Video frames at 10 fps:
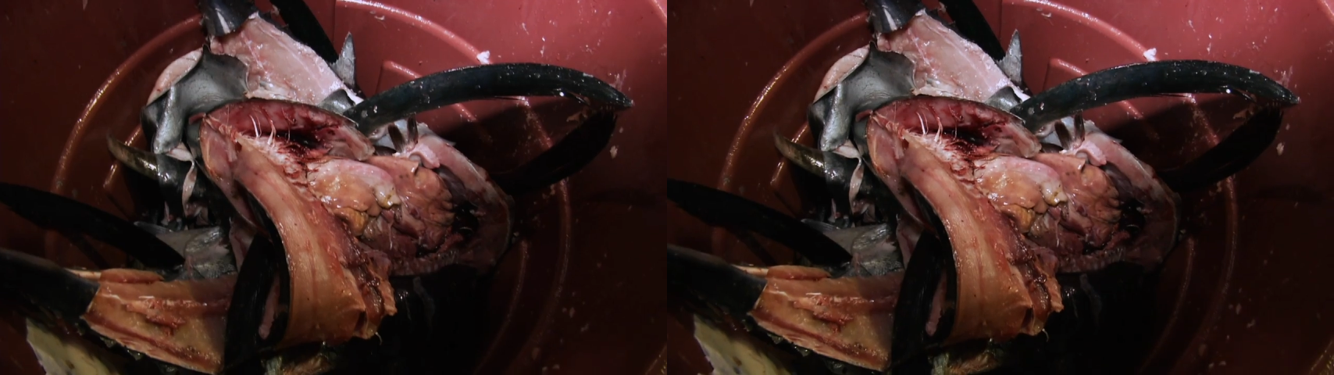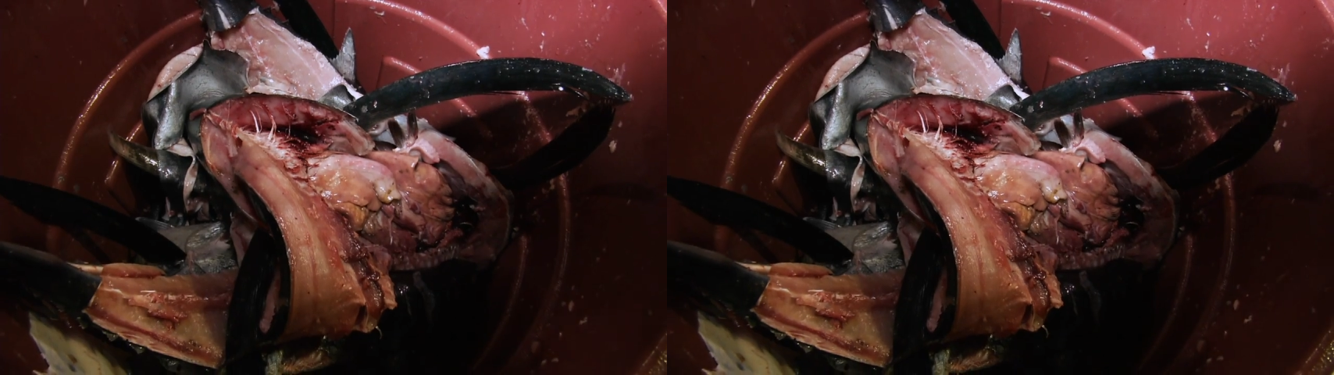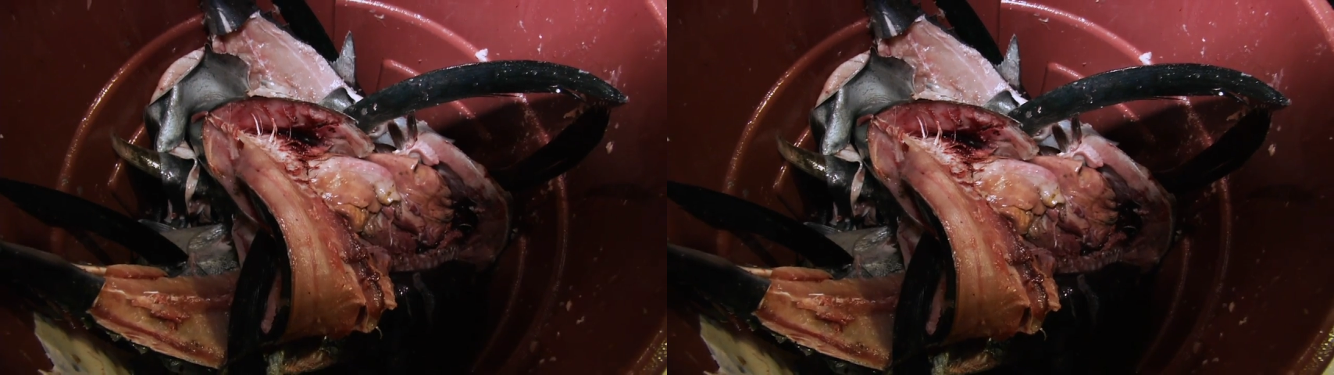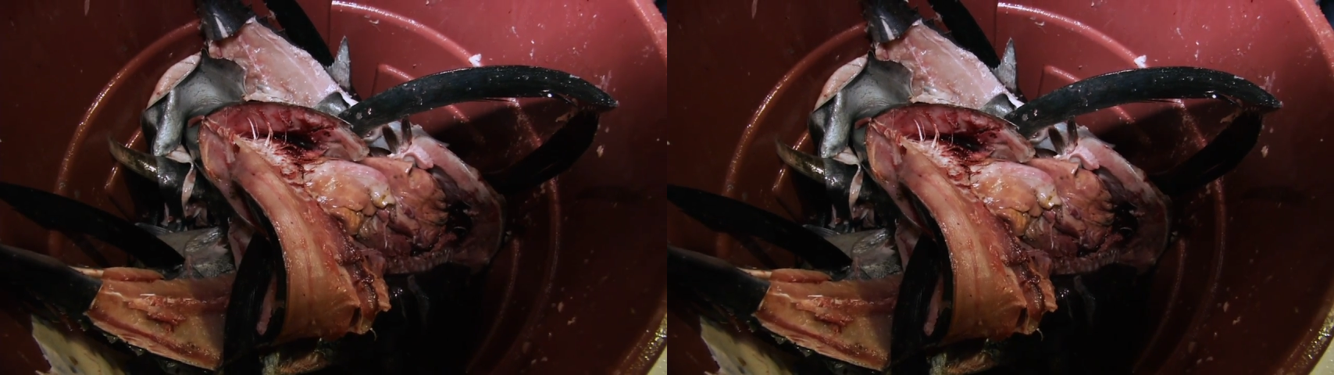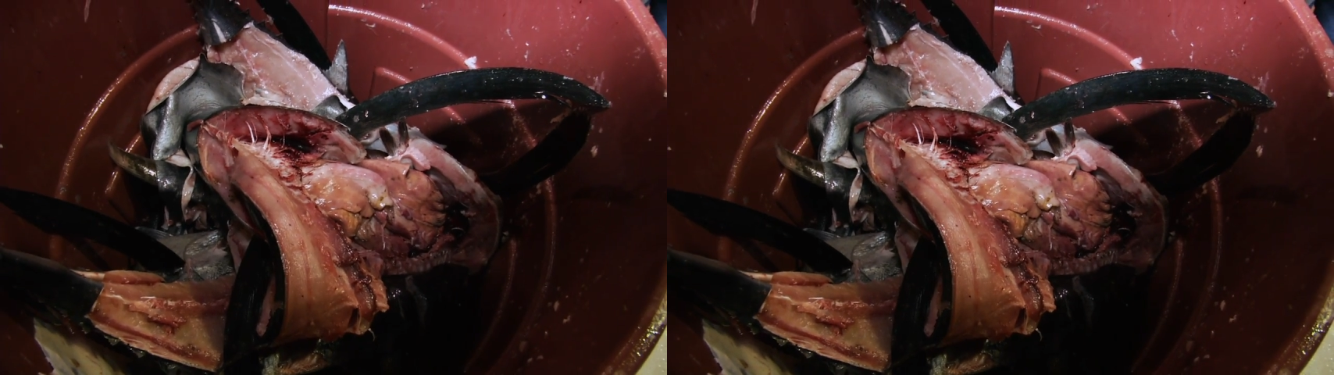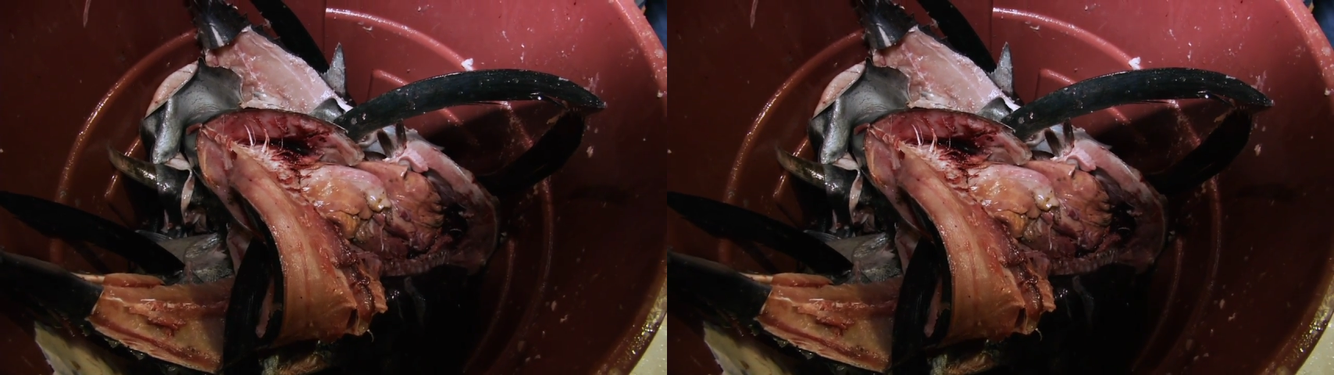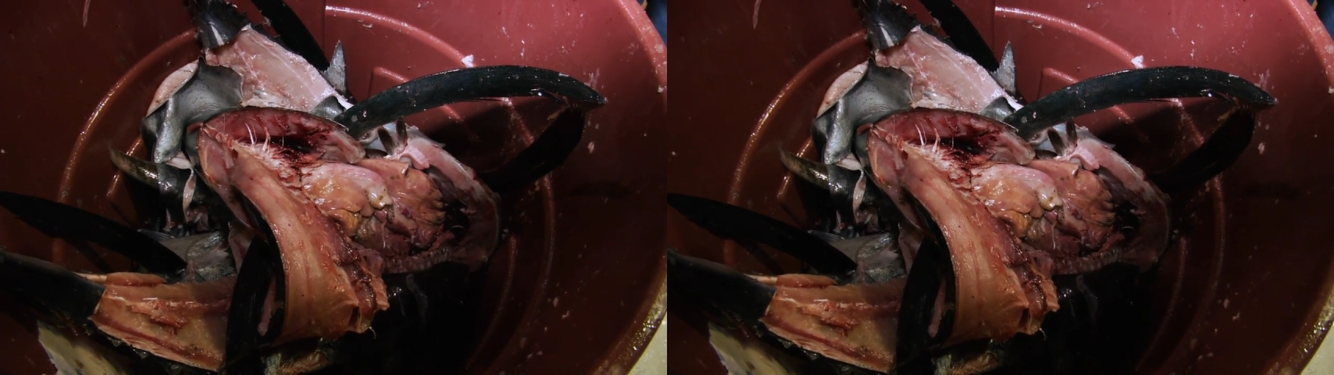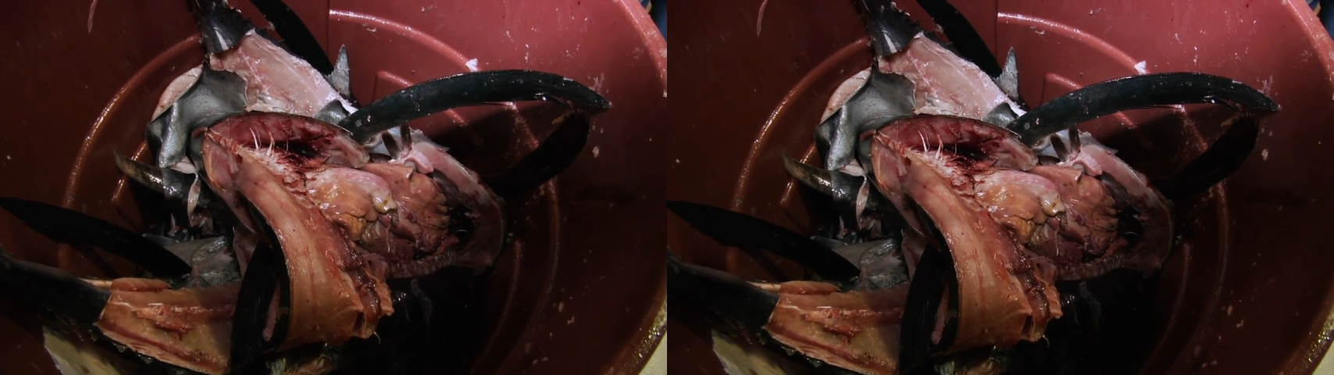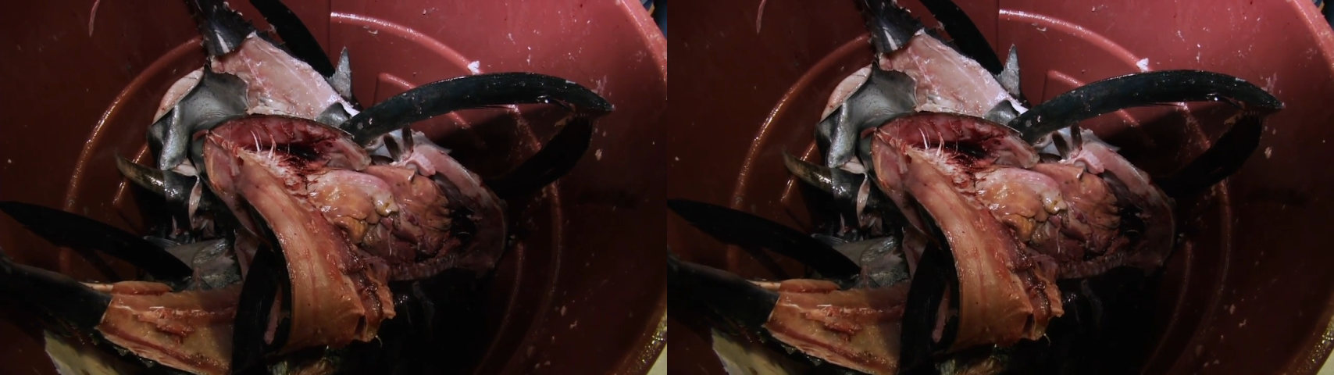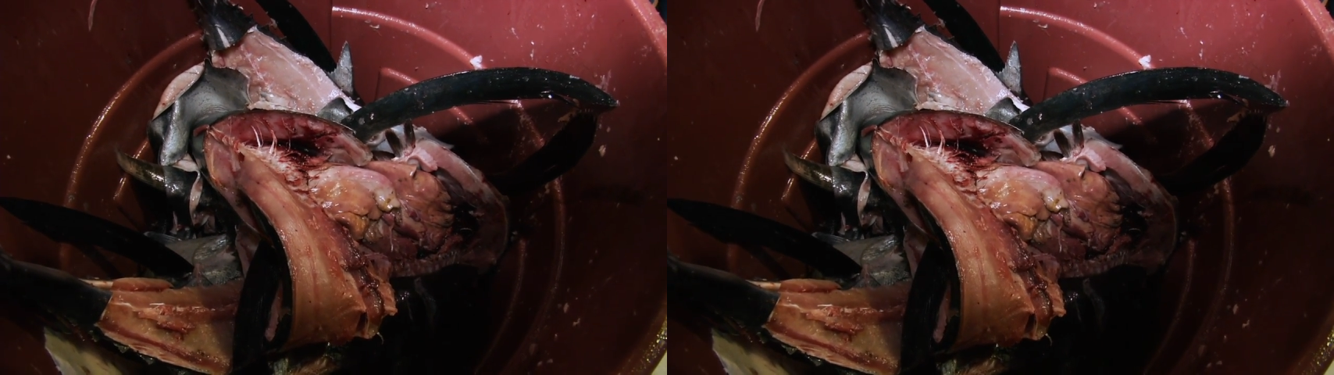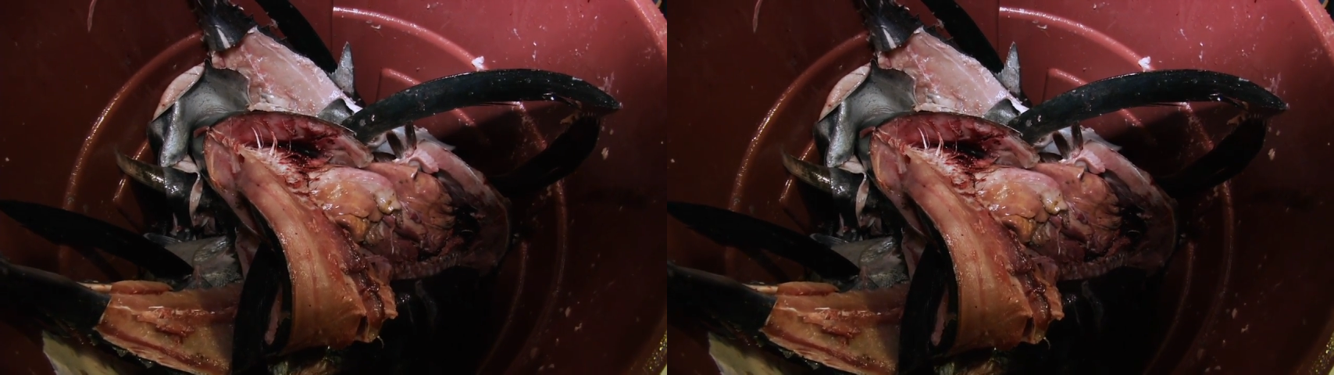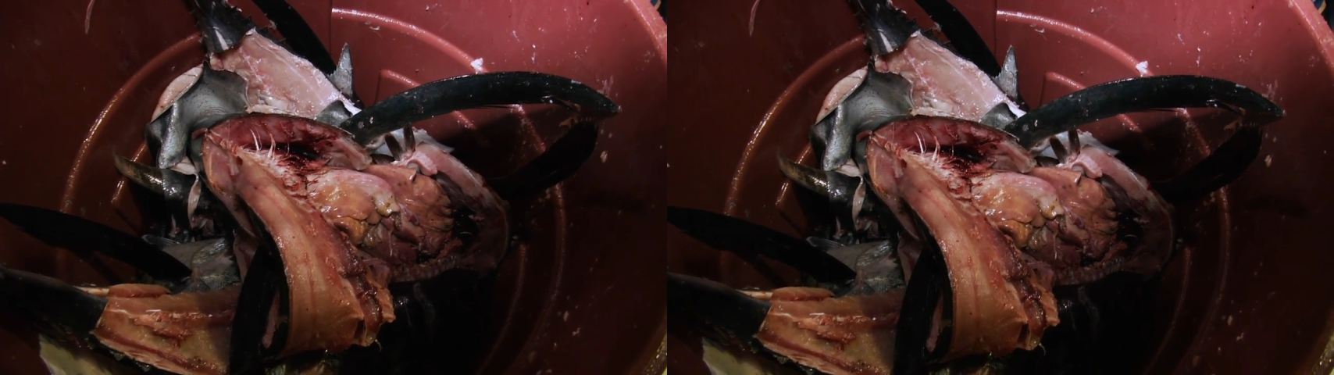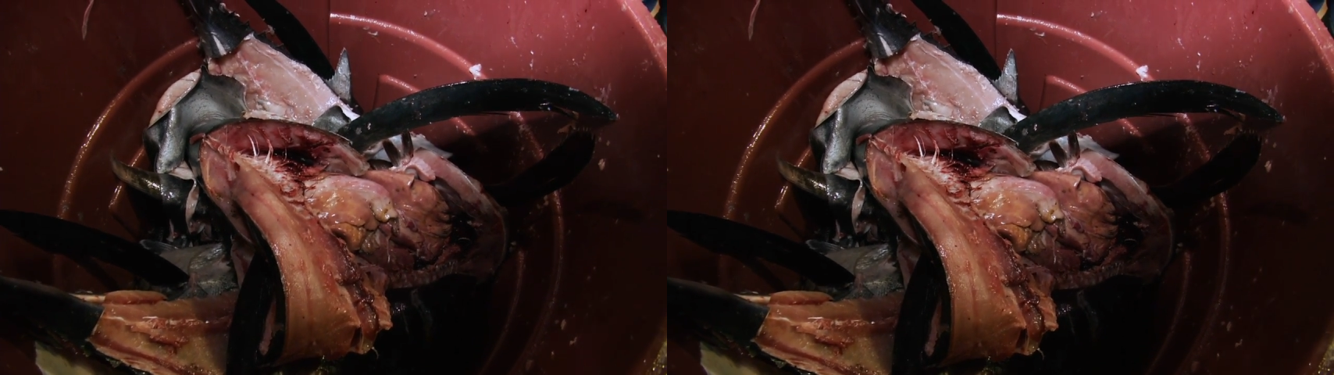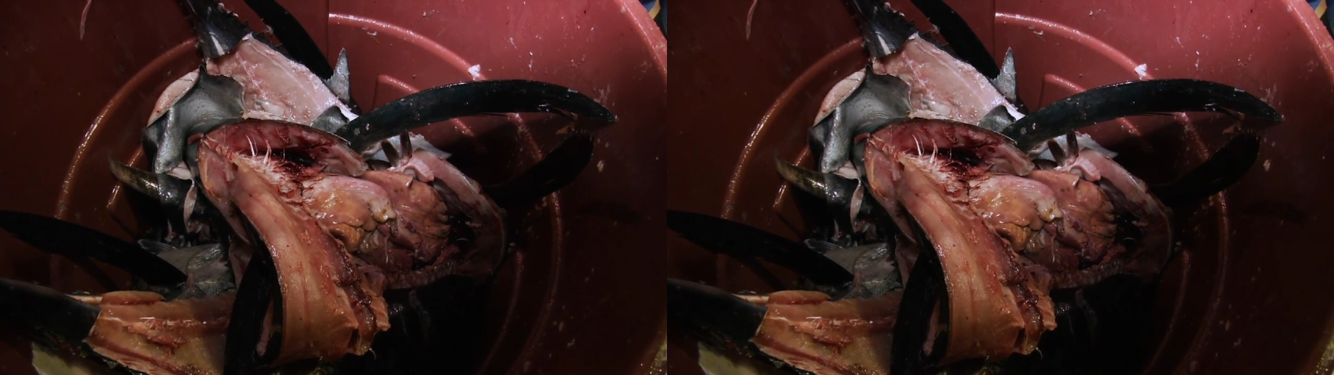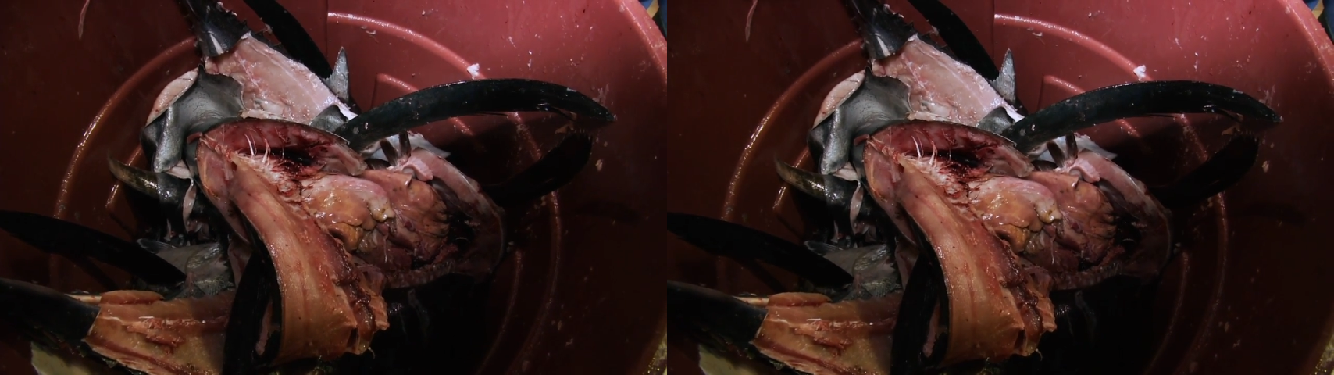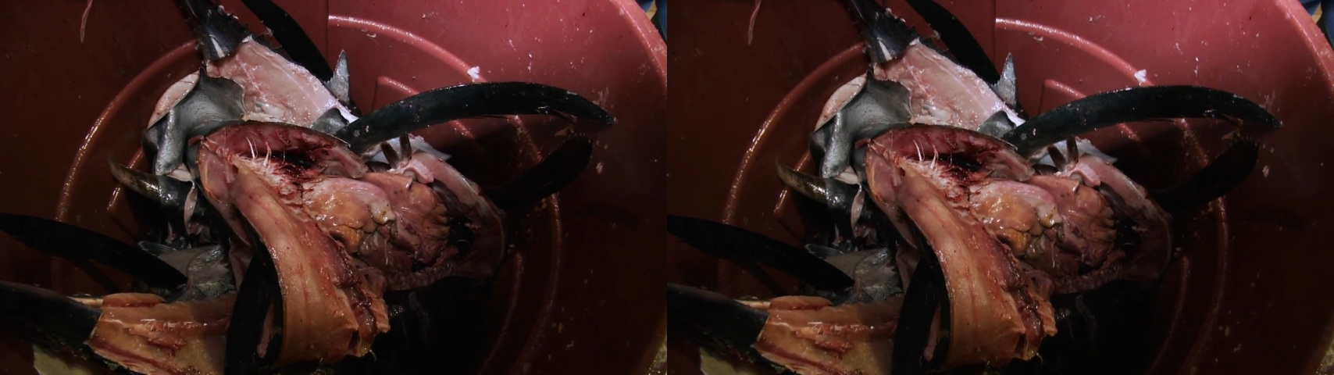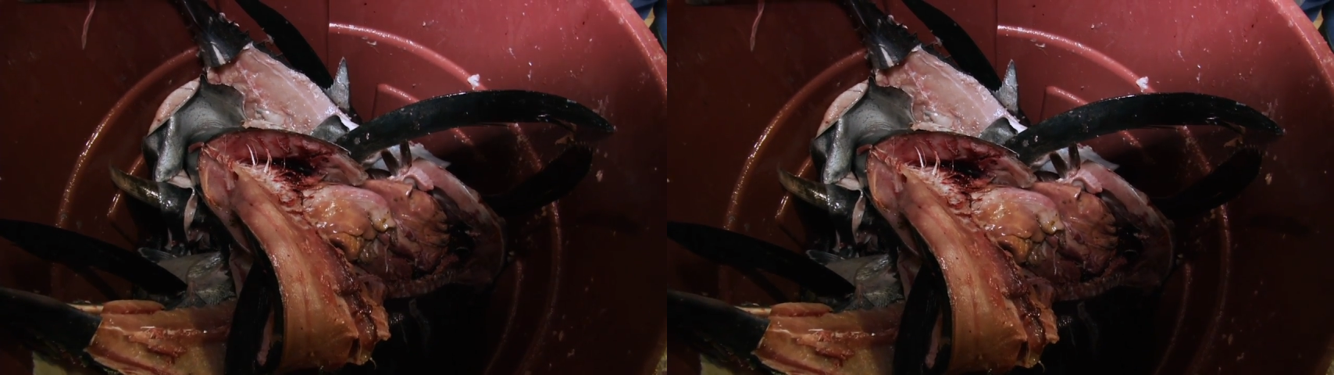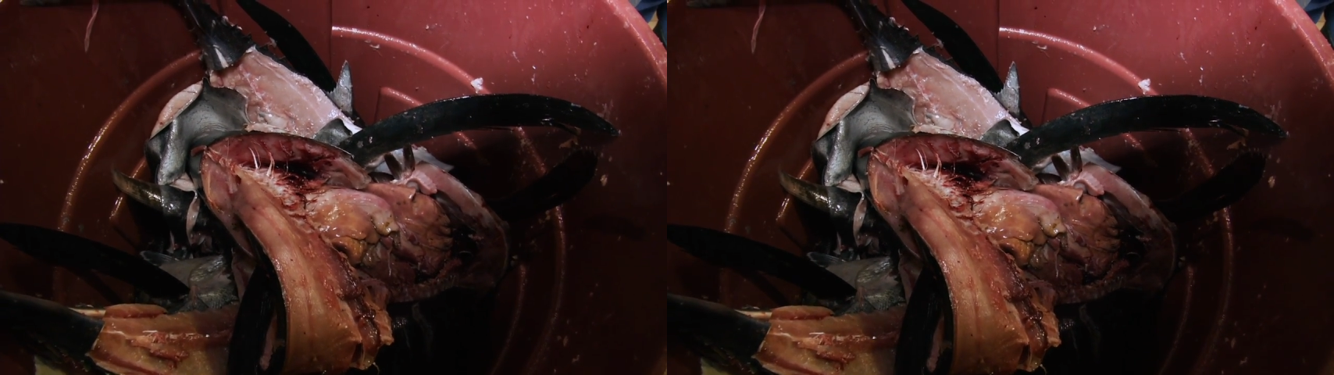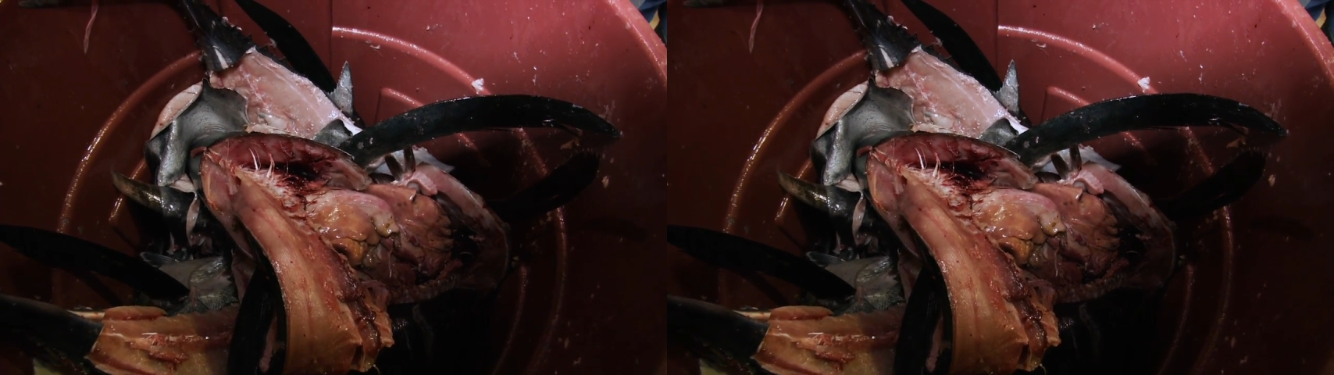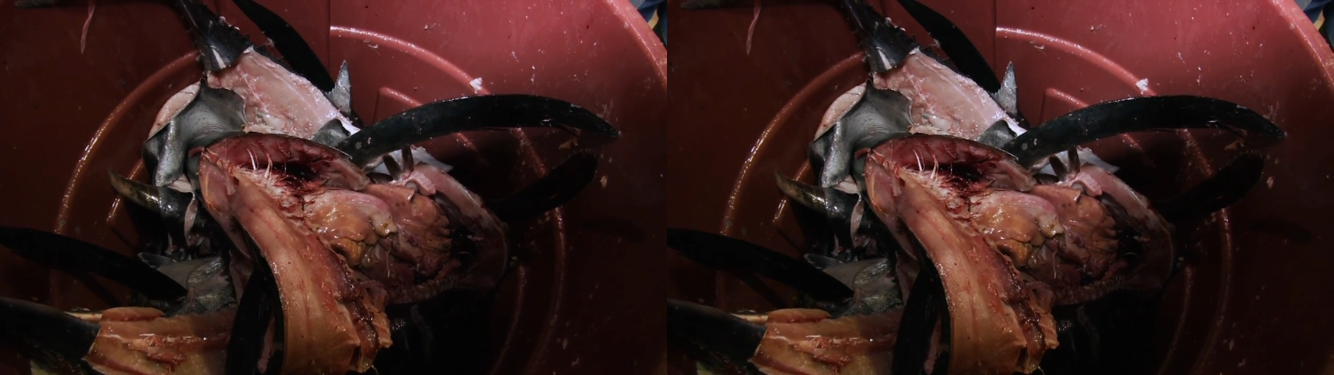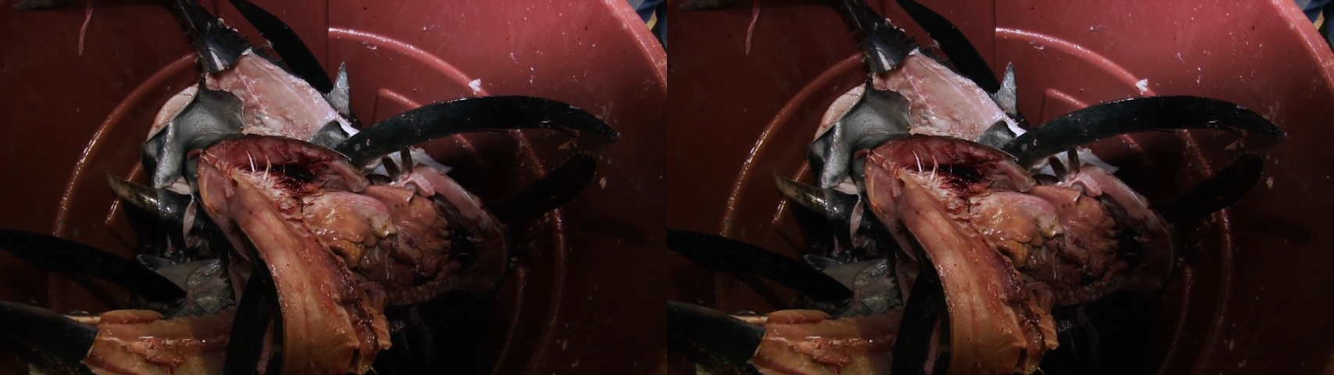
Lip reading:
No face is visible, so there are no lips to read.